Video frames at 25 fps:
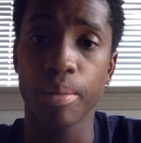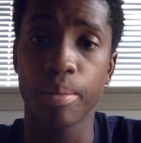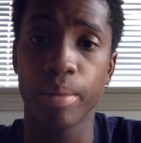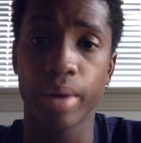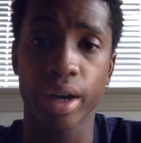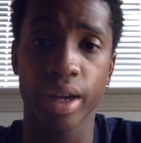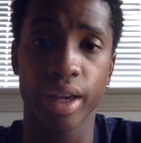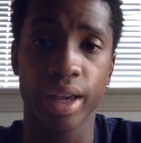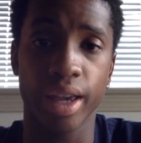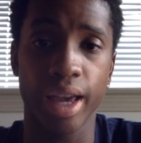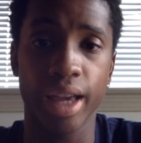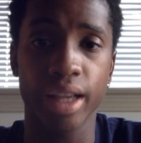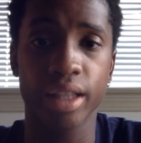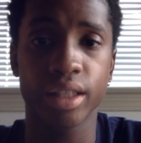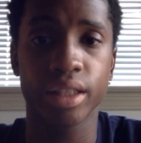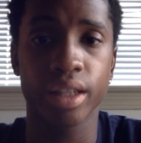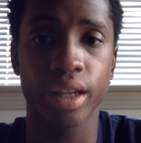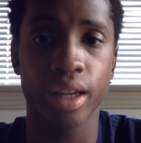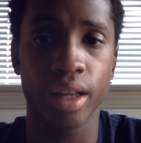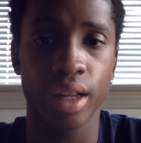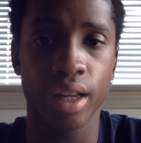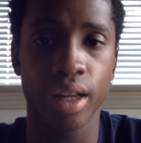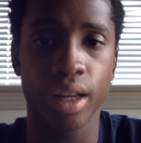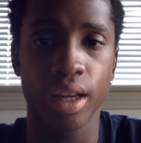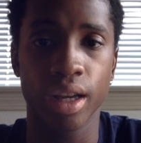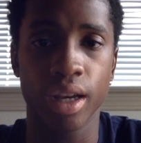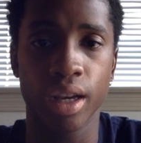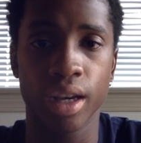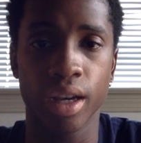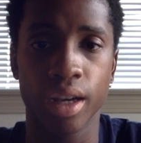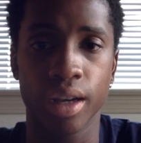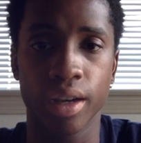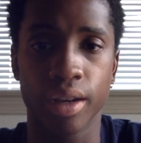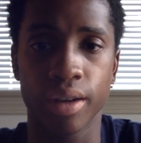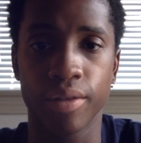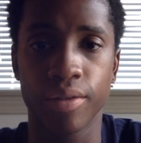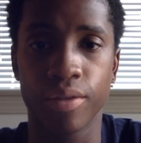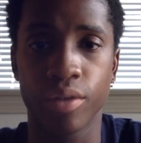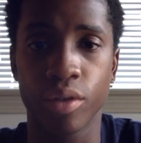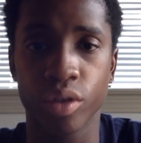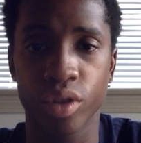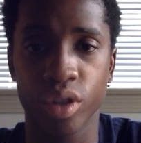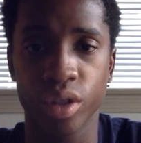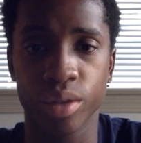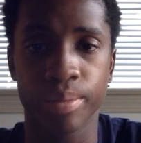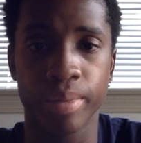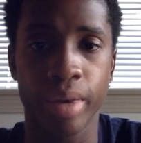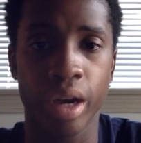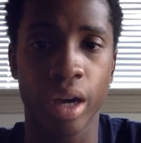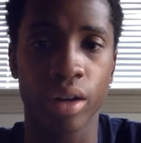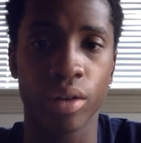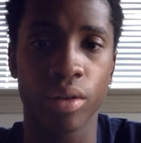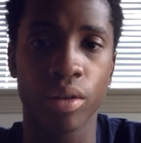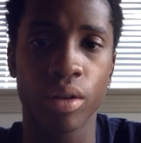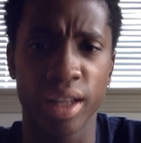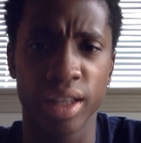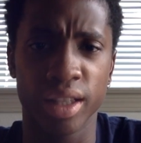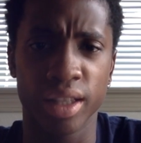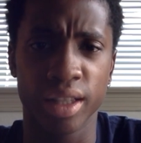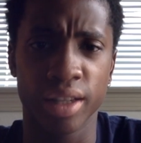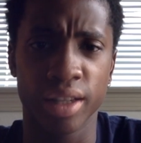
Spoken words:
My case study for this model is